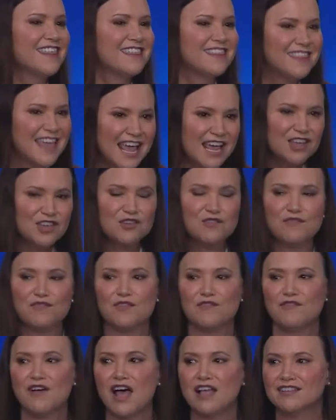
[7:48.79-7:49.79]
thank you for
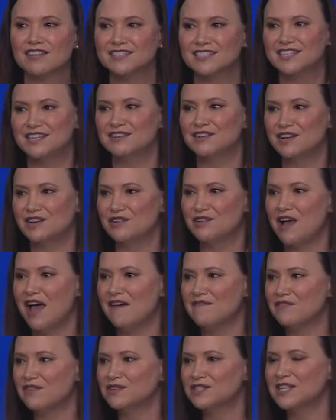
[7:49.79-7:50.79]
volunteering your
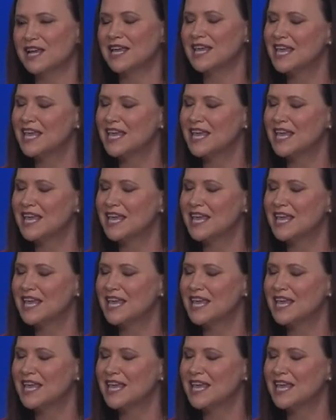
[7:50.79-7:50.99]
efforts and